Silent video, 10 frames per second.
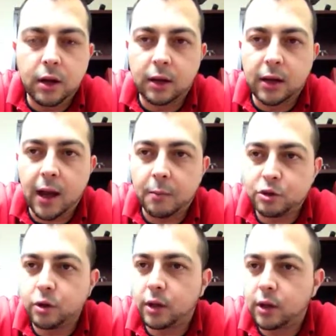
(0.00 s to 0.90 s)

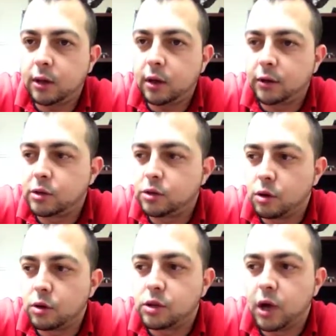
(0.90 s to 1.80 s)
capturing it on the
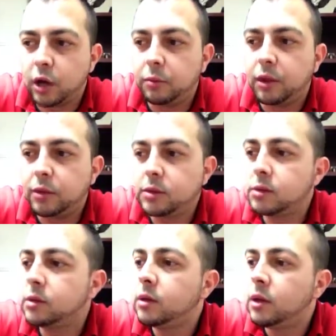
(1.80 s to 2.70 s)
source documents,
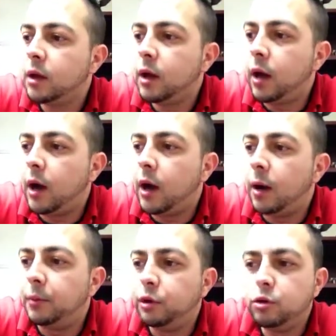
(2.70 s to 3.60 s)

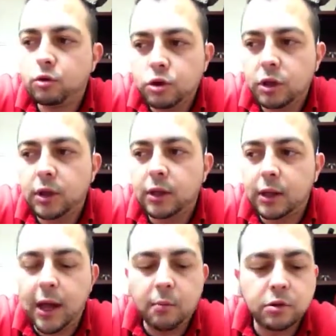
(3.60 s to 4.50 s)
usually the
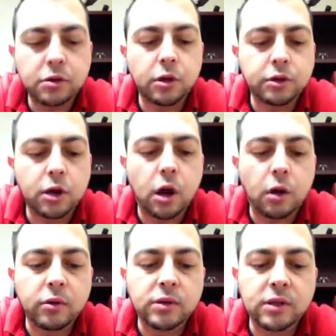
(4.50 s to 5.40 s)
lab results
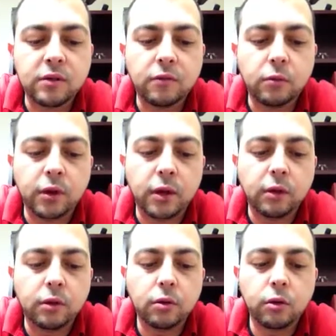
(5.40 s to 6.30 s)
are received within
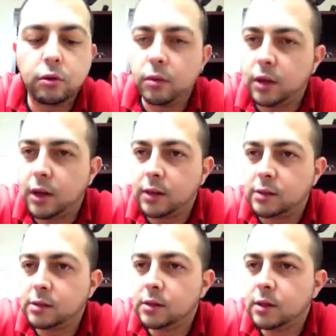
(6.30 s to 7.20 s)
2 or 3
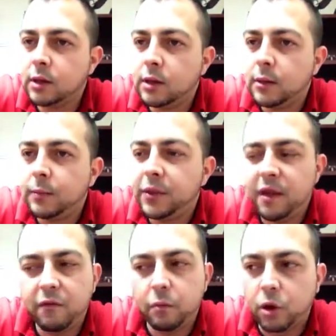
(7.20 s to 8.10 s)
days,
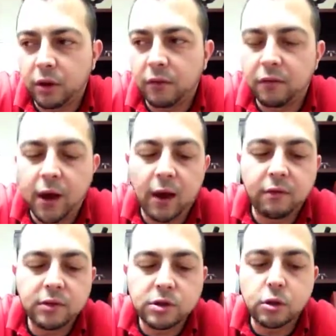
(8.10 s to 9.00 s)
never more than
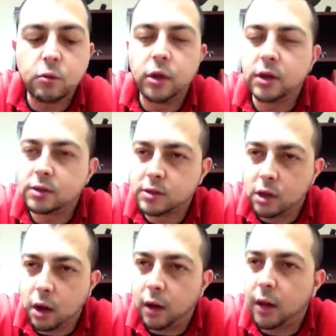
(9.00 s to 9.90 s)
5, so we can
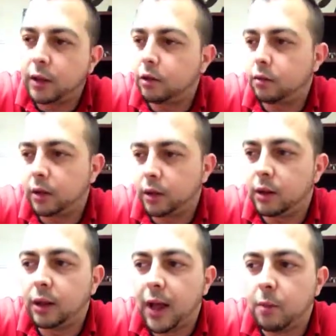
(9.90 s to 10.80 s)
start entering
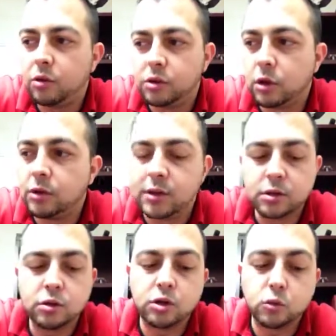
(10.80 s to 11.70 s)
the lab results as
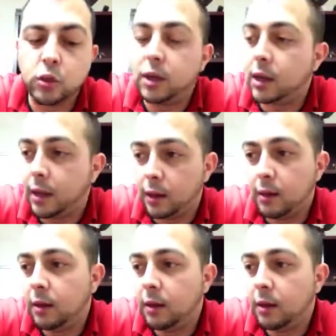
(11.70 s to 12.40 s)
soon as we get